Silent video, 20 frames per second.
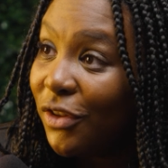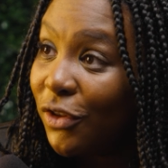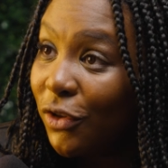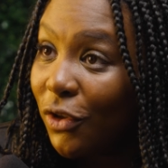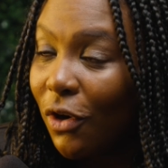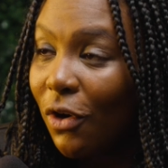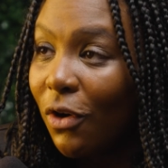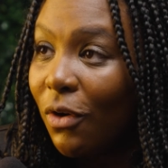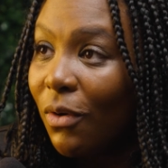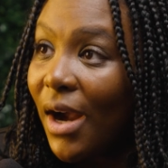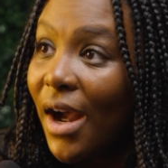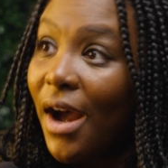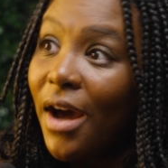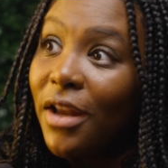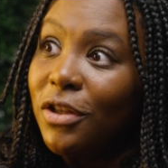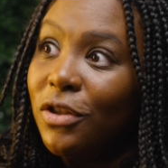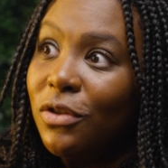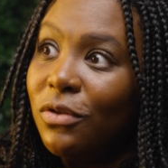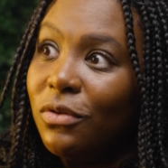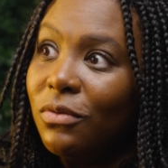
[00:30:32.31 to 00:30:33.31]
So
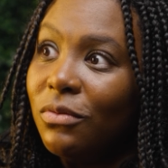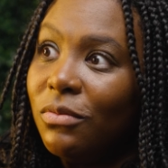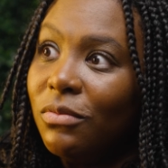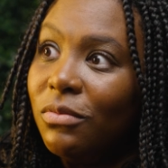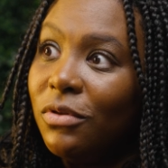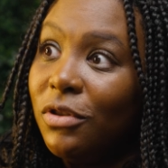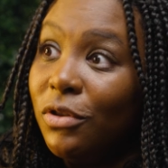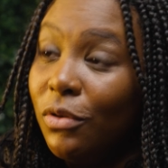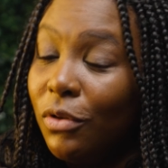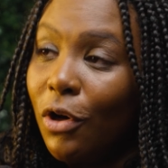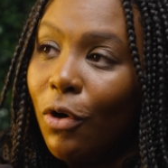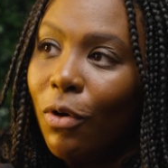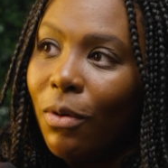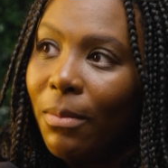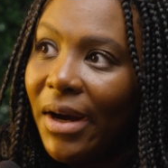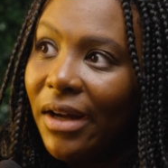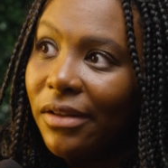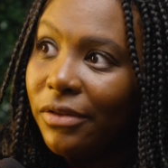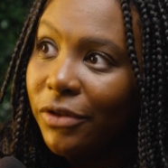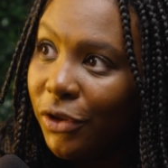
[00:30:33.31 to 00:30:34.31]
how do you you
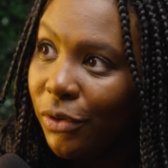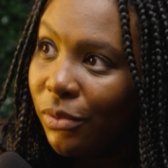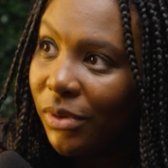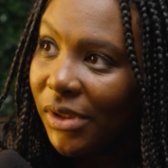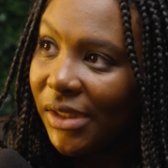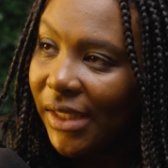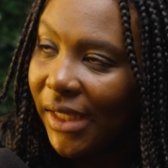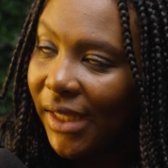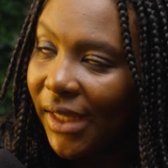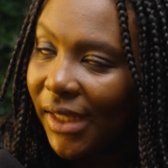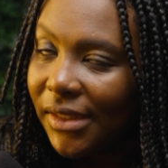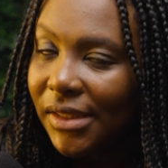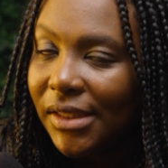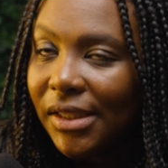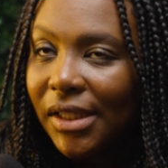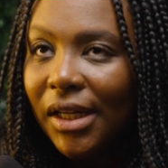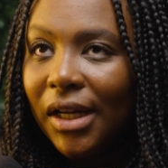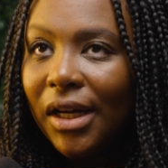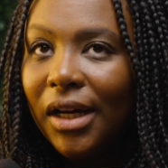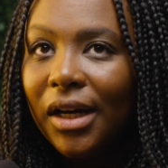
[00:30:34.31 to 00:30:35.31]
go about doing that?